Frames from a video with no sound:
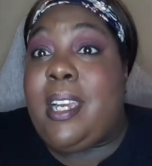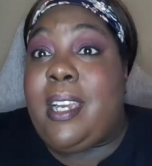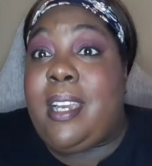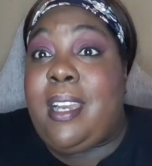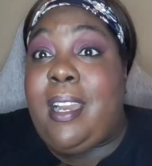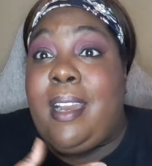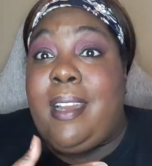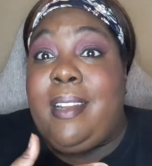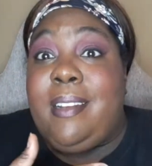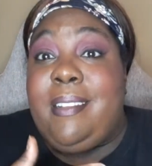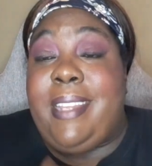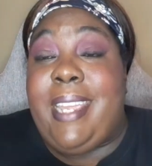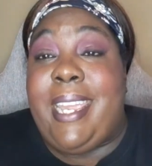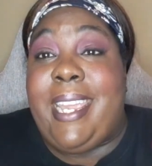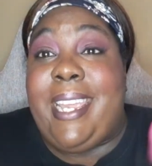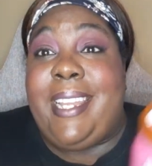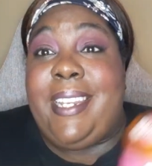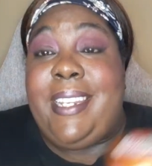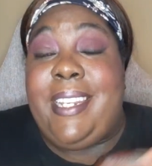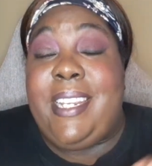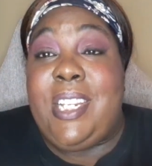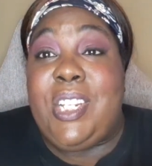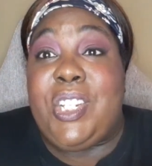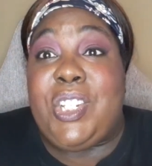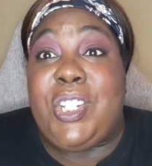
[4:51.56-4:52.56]
Cotton
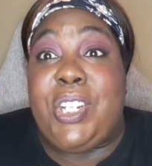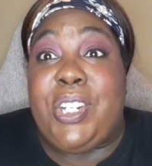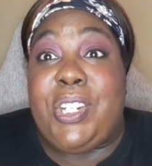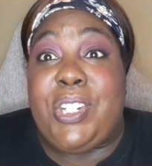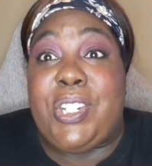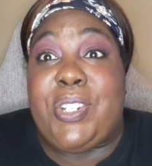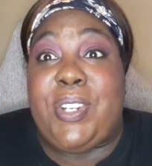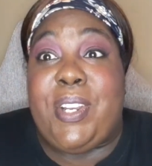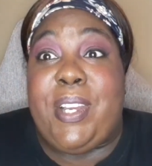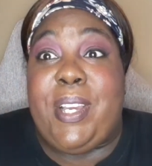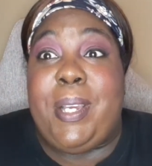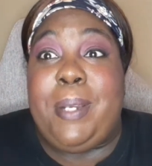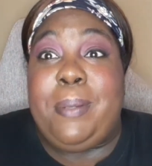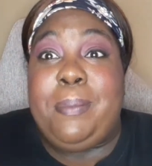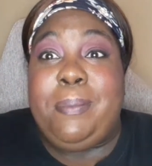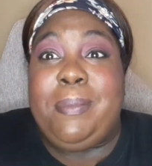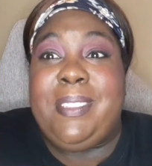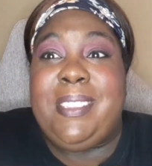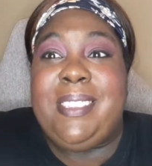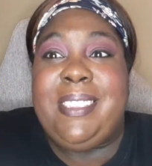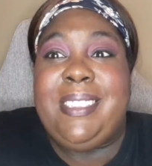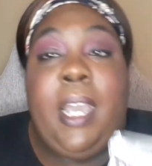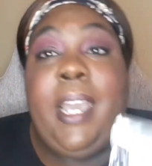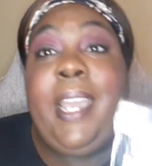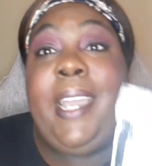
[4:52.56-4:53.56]
Candy Sugar Scrub.
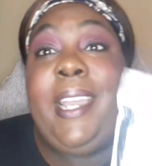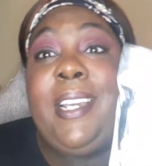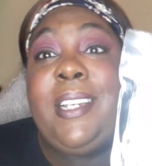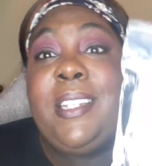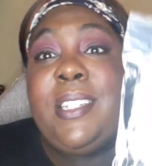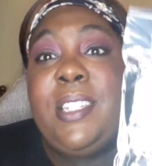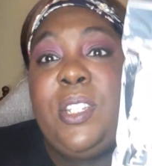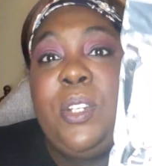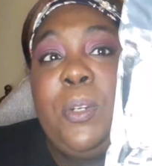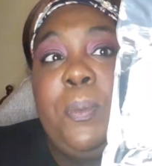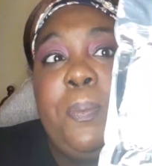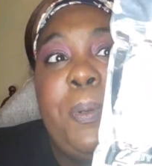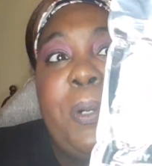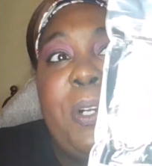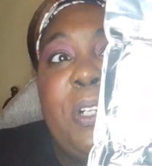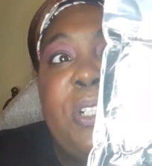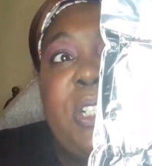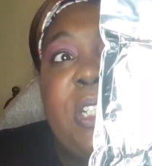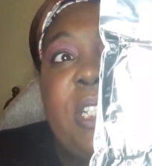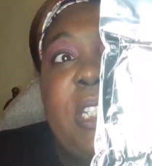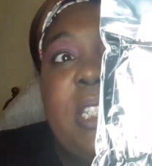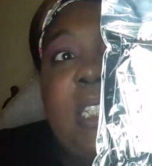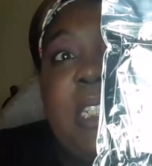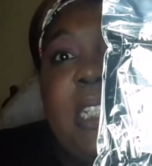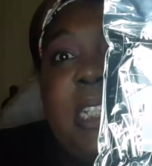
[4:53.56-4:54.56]
I also
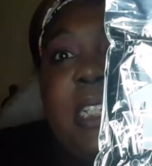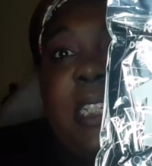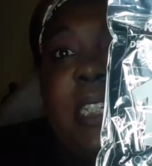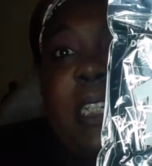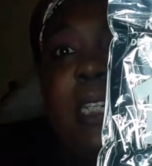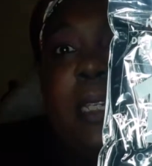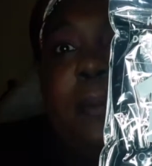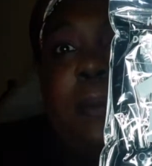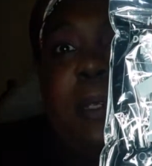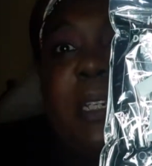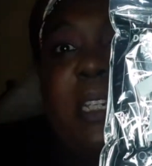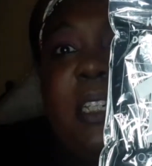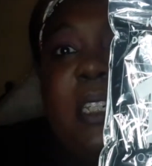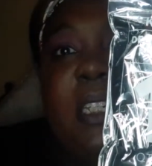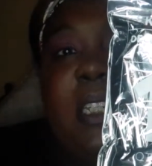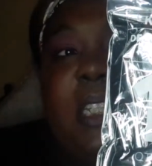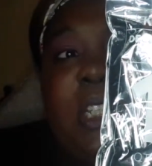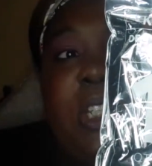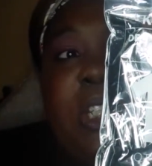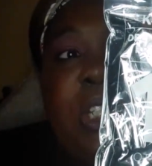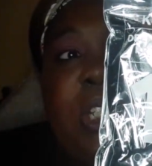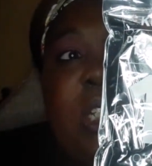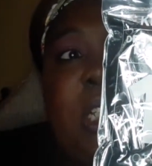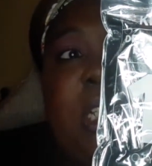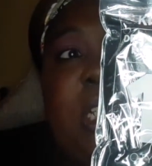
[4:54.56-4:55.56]
purchased the deep
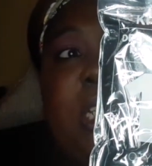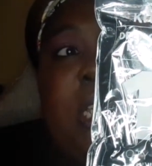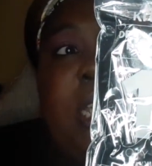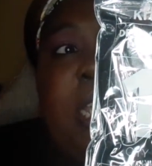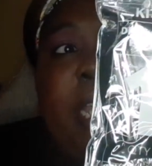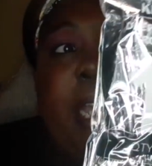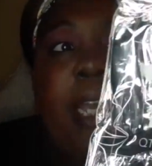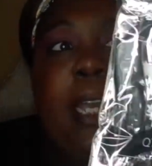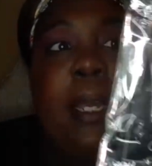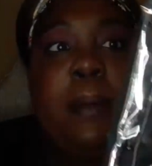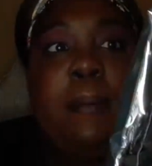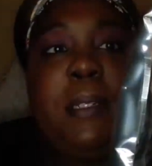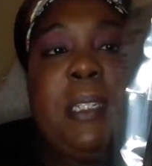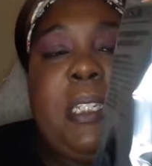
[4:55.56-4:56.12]
conditioning caps.